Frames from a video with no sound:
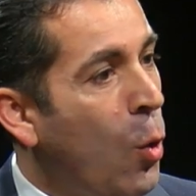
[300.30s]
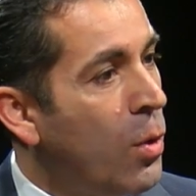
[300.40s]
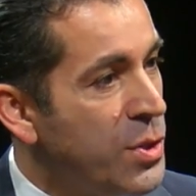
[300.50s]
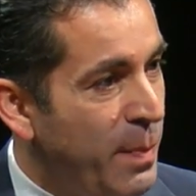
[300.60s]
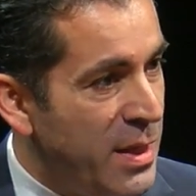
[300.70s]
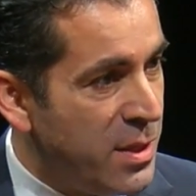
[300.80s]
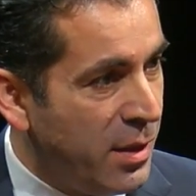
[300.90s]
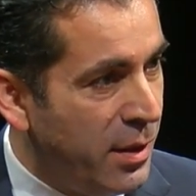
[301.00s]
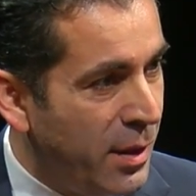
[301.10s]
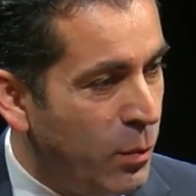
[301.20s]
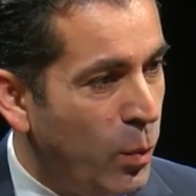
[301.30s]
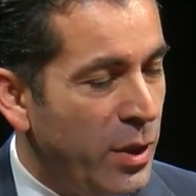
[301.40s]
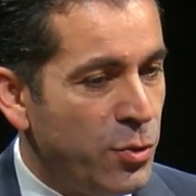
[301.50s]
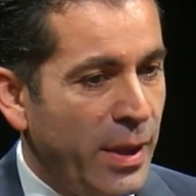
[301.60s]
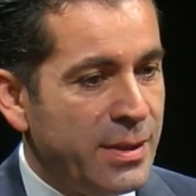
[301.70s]
course basically that
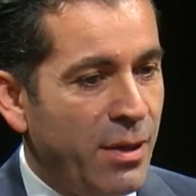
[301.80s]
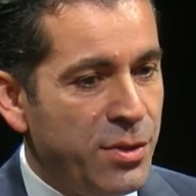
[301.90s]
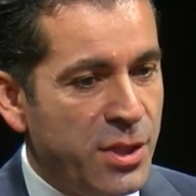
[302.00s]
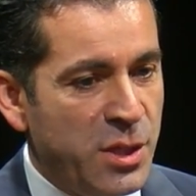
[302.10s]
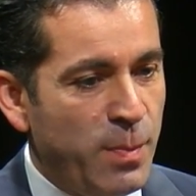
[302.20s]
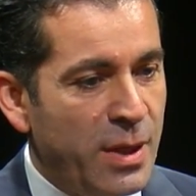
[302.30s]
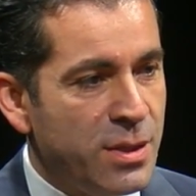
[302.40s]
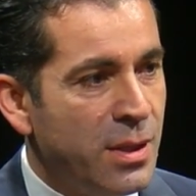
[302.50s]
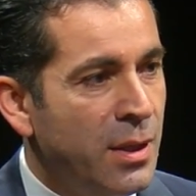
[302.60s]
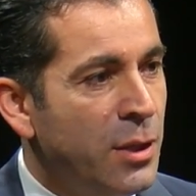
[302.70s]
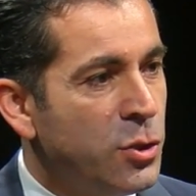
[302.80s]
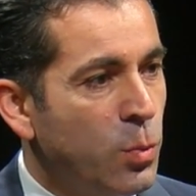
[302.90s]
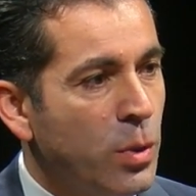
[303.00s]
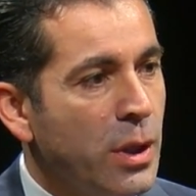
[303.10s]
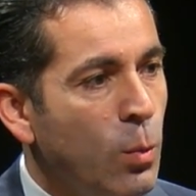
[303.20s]
we shrank down to 6 months
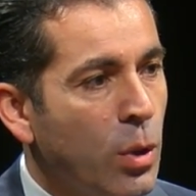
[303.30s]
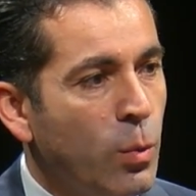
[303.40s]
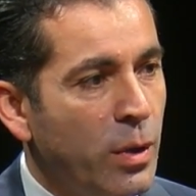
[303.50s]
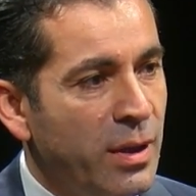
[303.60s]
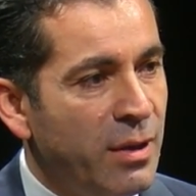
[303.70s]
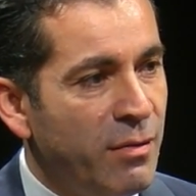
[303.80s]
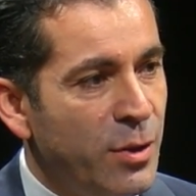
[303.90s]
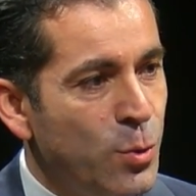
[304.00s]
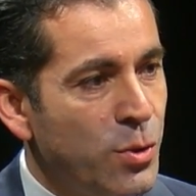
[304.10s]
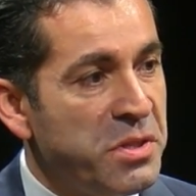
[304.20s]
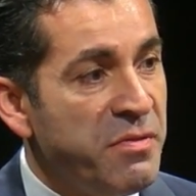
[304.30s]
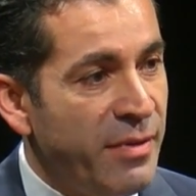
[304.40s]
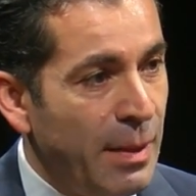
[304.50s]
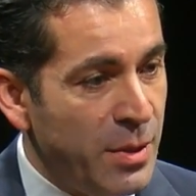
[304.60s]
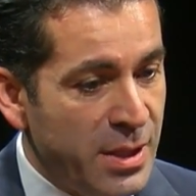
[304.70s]
to really work with individuals and
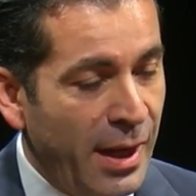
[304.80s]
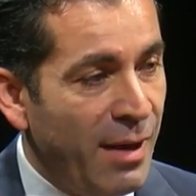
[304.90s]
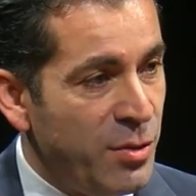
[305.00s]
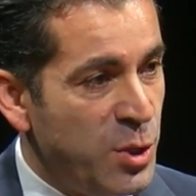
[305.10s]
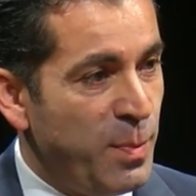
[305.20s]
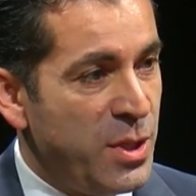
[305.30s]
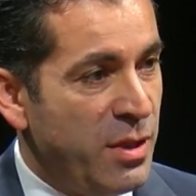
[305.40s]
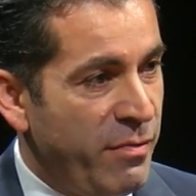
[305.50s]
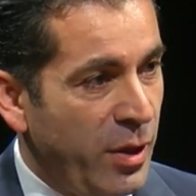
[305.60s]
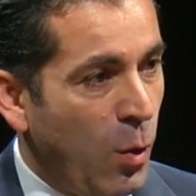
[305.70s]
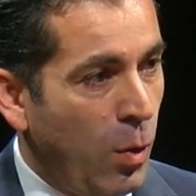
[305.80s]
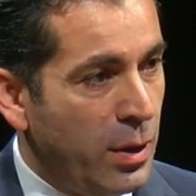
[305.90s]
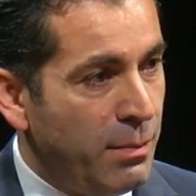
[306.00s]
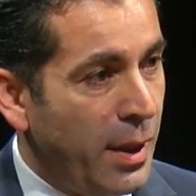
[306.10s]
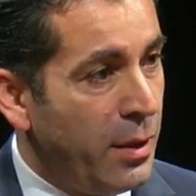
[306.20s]
families that have a specific
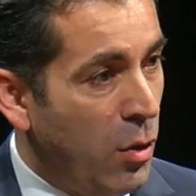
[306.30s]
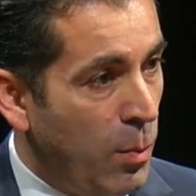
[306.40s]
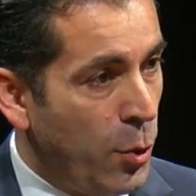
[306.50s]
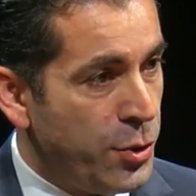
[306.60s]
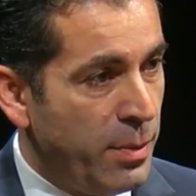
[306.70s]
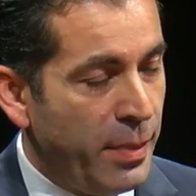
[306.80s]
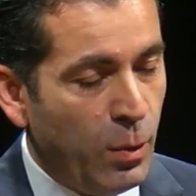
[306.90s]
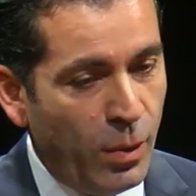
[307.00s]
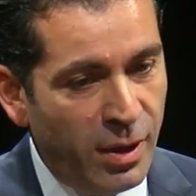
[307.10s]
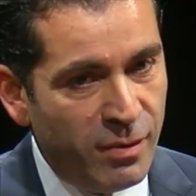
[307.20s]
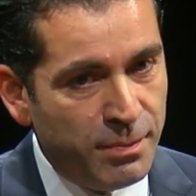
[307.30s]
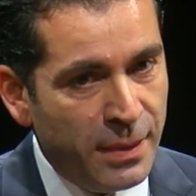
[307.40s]
goal in mind, homeownership being one of them.